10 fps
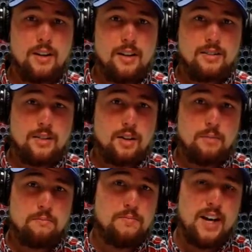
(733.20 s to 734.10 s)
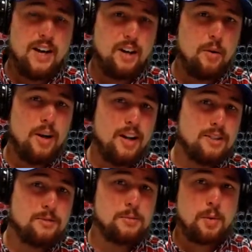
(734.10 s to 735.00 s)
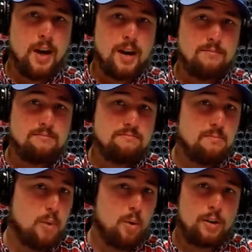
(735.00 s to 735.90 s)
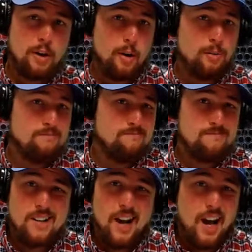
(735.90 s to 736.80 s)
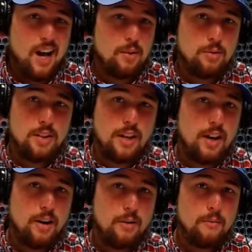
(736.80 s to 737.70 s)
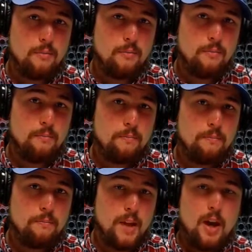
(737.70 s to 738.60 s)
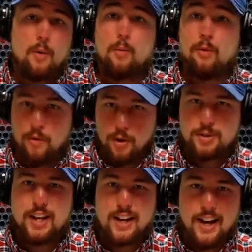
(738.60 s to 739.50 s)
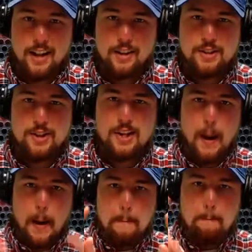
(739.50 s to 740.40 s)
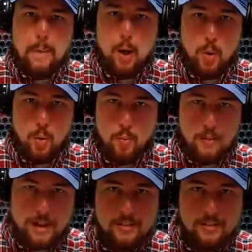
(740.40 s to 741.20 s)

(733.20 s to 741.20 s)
So, yeah, go ahead and subscribe. Or don't. I don't really care reverse psychology. Boom.